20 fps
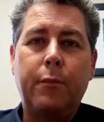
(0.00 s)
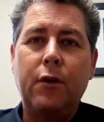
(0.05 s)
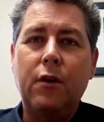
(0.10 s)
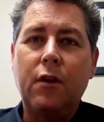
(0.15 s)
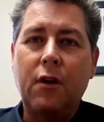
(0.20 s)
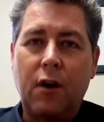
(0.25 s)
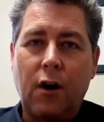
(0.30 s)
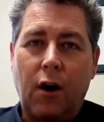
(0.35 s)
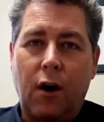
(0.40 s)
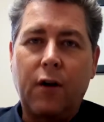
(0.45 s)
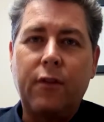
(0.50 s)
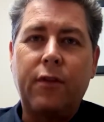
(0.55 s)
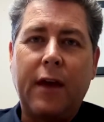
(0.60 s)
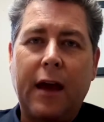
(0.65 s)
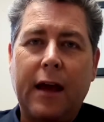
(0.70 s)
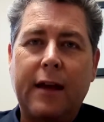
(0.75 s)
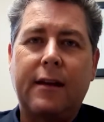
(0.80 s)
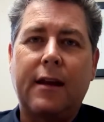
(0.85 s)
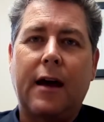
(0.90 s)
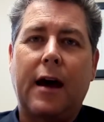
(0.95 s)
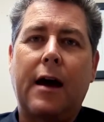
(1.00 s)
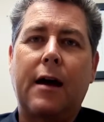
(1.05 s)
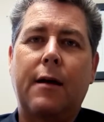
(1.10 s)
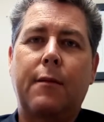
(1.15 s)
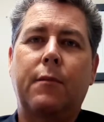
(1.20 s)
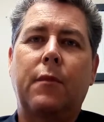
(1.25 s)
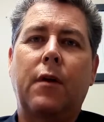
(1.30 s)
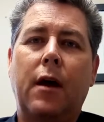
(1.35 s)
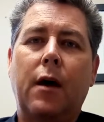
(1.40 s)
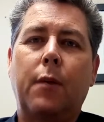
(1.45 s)
you to guard that
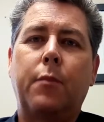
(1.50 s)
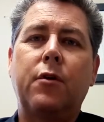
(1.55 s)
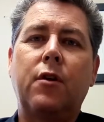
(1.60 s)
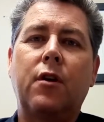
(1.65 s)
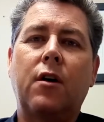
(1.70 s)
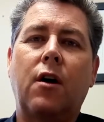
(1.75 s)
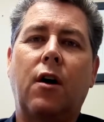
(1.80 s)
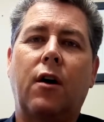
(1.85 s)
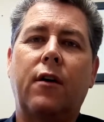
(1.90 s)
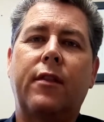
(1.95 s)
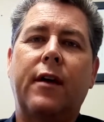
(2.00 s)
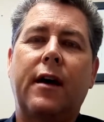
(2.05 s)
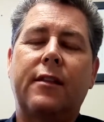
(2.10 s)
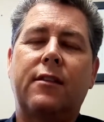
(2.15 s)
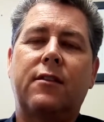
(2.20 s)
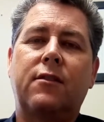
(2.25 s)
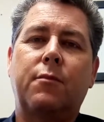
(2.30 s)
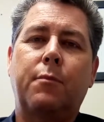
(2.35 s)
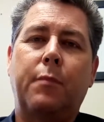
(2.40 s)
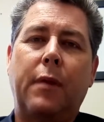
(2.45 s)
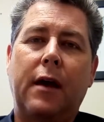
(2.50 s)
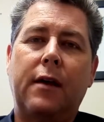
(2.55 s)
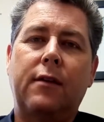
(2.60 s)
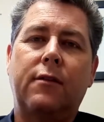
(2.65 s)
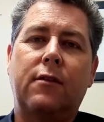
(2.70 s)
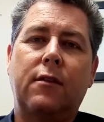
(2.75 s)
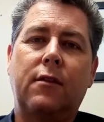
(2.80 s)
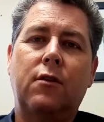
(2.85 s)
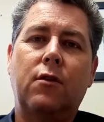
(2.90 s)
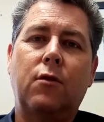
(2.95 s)
time, help you to guard that
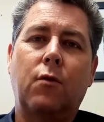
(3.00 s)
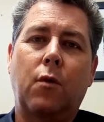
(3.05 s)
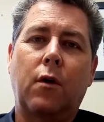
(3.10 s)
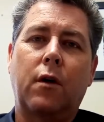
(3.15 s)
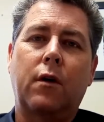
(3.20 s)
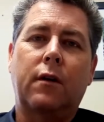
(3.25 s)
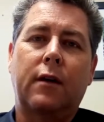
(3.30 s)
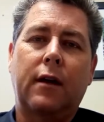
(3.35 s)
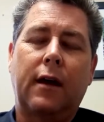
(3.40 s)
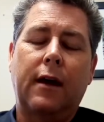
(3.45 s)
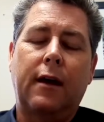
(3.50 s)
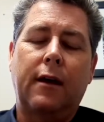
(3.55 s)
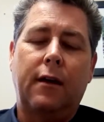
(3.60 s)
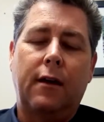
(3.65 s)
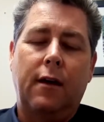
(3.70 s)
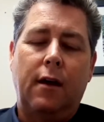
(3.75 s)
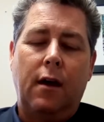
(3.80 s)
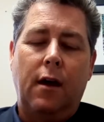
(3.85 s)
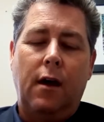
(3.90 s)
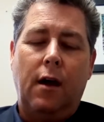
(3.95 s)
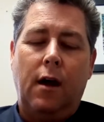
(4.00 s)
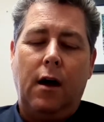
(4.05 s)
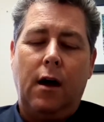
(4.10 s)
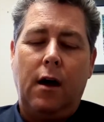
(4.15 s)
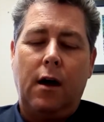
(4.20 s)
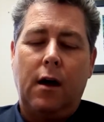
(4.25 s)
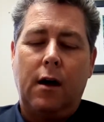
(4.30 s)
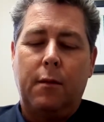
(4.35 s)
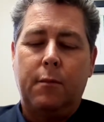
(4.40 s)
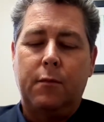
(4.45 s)
space in your workday
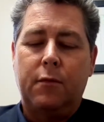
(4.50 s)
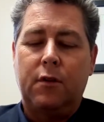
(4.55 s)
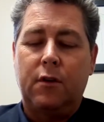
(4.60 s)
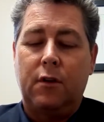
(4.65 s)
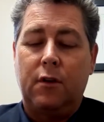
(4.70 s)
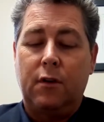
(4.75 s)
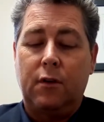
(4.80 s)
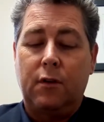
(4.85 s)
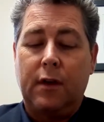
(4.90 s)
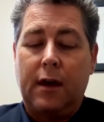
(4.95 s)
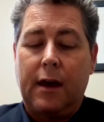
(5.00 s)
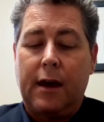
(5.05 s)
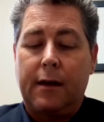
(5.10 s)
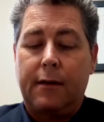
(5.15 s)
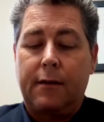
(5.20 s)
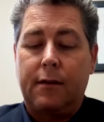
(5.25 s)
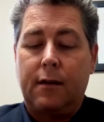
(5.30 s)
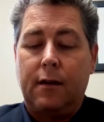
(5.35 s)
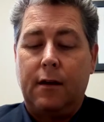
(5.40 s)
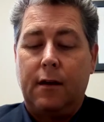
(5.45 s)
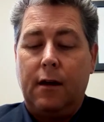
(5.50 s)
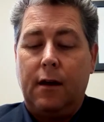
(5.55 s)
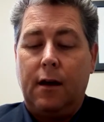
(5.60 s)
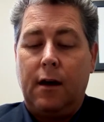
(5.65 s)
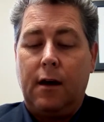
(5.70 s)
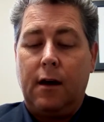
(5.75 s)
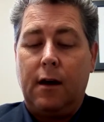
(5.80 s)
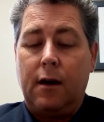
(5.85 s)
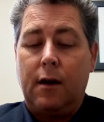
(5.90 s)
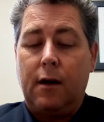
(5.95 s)
to do that.
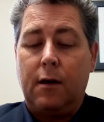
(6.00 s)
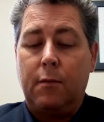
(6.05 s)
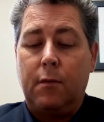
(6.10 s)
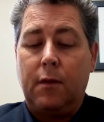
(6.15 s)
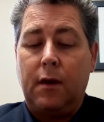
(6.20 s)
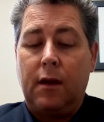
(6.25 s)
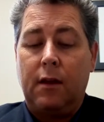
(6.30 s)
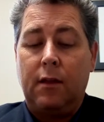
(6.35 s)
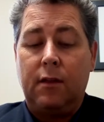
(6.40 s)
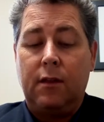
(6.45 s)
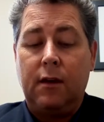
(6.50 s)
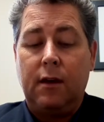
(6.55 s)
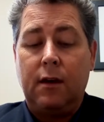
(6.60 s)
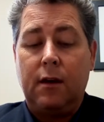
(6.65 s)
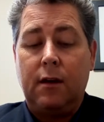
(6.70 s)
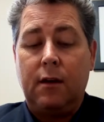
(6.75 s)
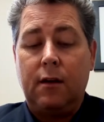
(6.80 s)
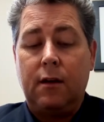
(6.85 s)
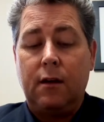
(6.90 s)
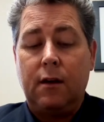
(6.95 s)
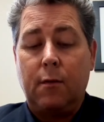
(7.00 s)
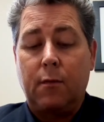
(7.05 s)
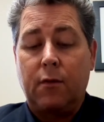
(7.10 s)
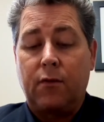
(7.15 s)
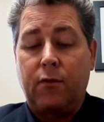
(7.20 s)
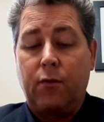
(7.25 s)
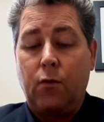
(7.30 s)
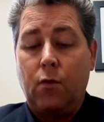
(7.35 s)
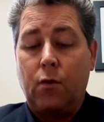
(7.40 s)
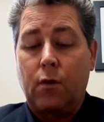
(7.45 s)
And then number
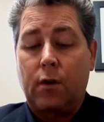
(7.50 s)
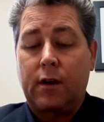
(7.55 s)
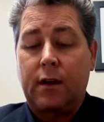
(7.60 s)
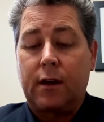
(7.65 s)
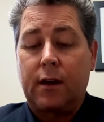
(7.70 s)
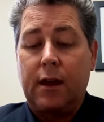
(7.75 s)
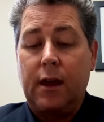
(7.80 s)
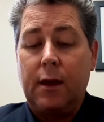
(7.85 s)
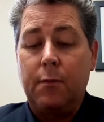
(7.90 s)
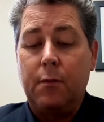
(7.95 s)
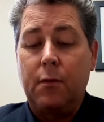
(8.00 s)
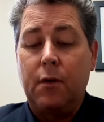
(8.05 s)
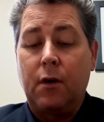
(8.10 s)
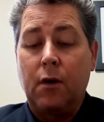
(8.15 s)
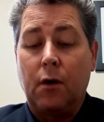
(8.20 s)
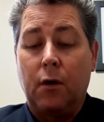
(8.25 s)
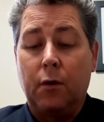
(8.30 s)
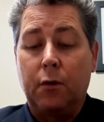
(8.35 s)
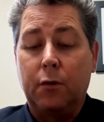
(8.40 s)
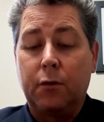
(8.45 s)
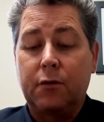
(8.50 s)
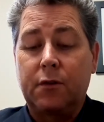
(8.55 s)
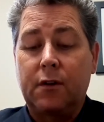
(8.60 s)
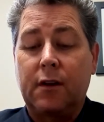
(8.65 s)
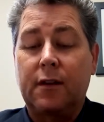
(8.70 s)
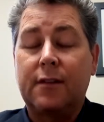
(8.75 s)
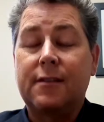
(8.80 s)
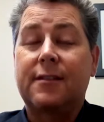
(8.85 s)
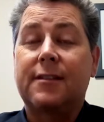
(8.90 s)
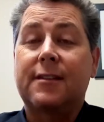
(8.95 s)
4, keep goals
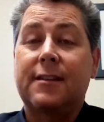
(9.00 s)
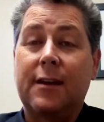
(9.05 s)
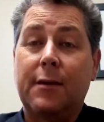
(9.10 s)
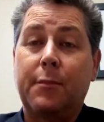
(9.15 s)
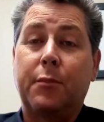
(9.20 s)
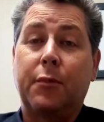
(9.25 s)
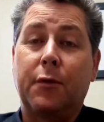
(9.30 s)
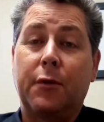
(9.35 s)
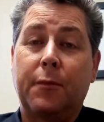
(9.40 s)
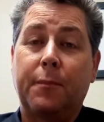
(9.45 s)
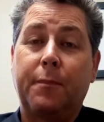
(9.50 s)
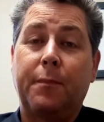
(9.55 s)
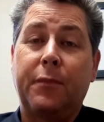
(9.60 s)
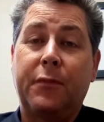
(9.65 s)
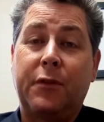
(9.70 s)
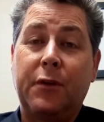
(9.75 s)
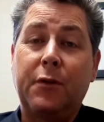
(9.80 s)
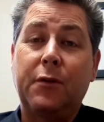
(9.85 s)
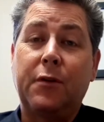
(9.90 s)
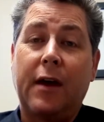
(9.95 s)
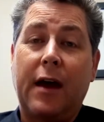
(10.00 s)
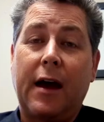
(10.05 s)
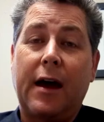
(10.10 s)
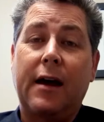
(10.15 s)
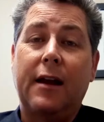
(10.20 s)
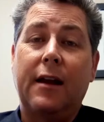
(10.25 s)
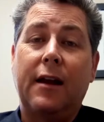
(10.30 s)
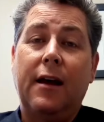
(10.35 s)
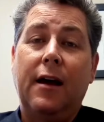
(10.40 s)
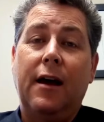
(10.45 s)
simple. Do
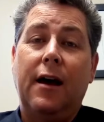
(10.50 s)
that.